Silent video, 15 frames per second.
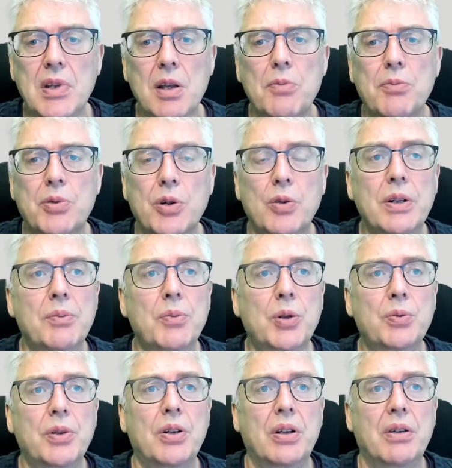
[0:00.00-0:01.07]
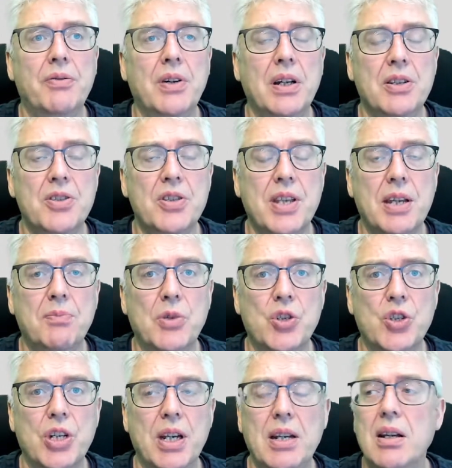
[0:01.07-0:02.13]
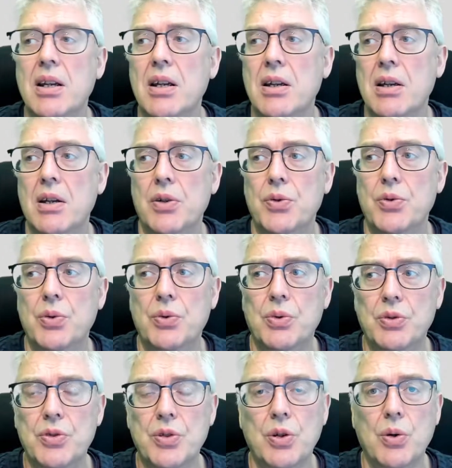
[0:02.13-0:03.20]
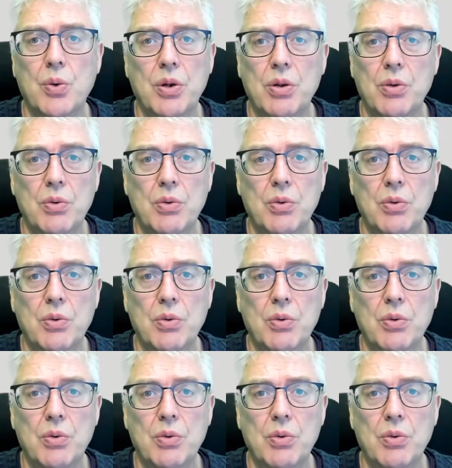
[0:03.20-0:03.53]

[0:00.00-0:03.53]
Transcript: program what we call a final state machine to control